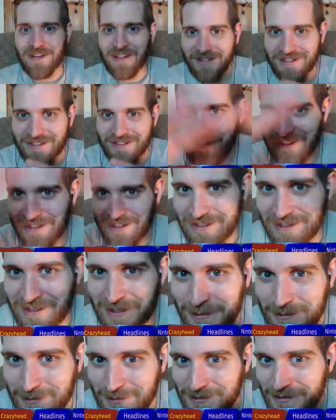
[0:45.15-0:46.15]
This is an
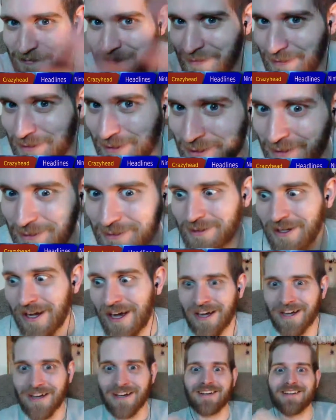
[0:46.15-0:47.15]
exclusive for you
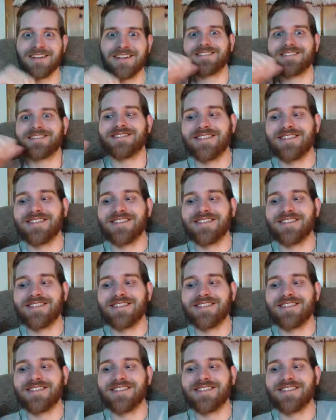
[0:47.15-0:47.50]
guys.